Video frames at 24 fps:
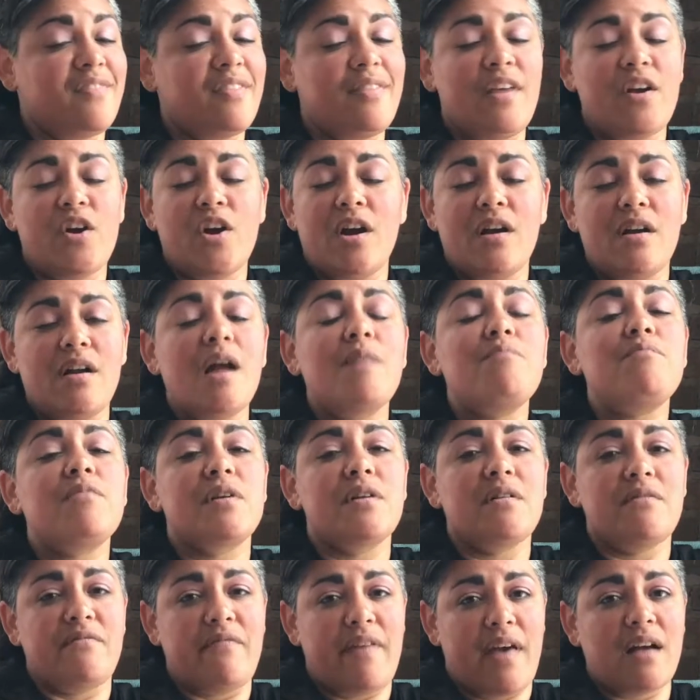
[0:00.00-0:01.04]
There are a
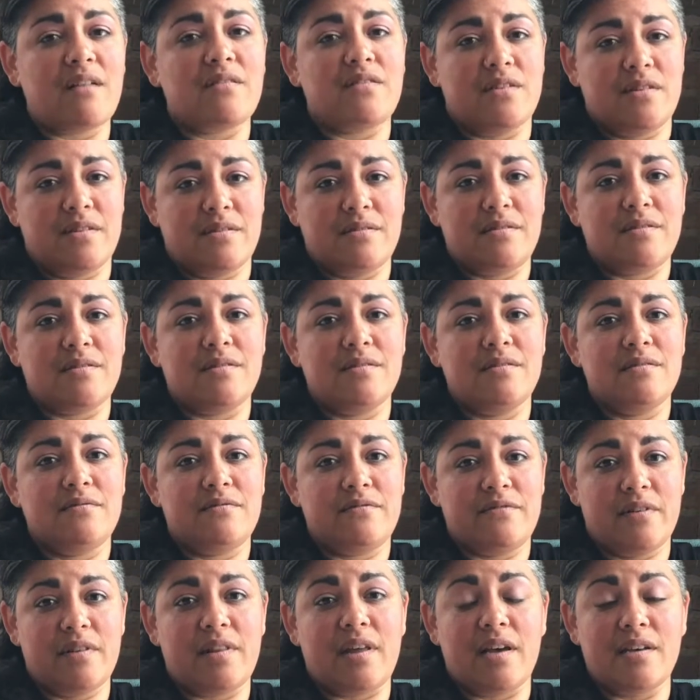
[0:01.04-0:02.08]
number of factors
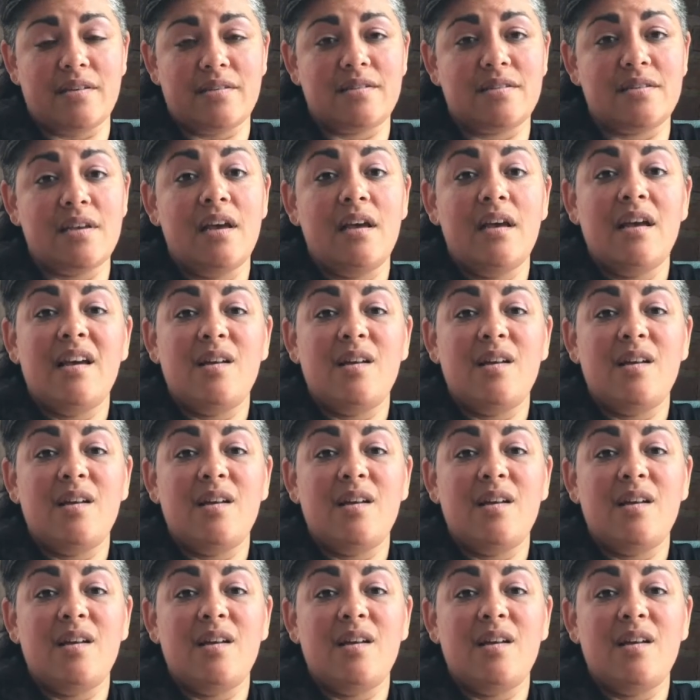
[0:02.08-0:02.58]
for this,